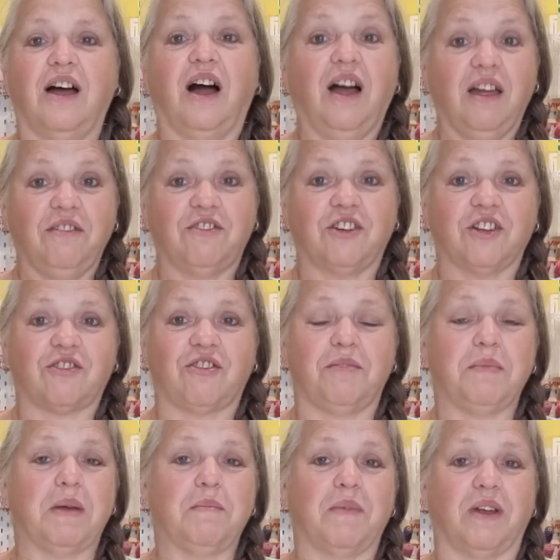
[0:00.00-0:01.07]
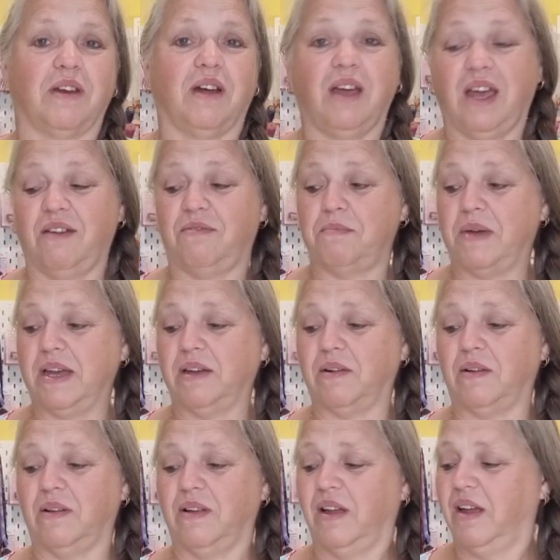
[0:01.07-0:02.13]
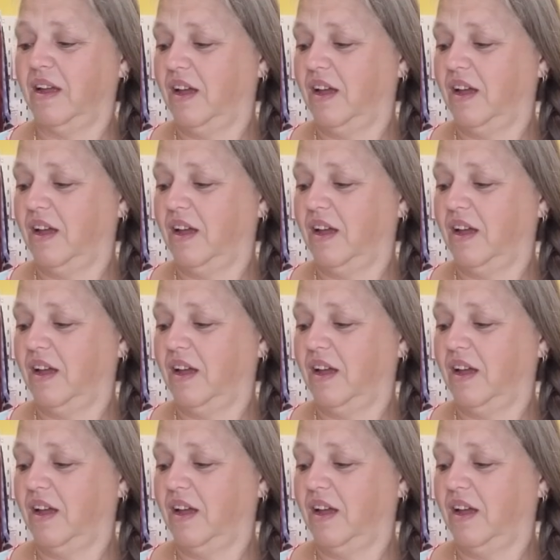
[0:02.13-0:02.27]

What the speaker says: I've just remembered, I have mail.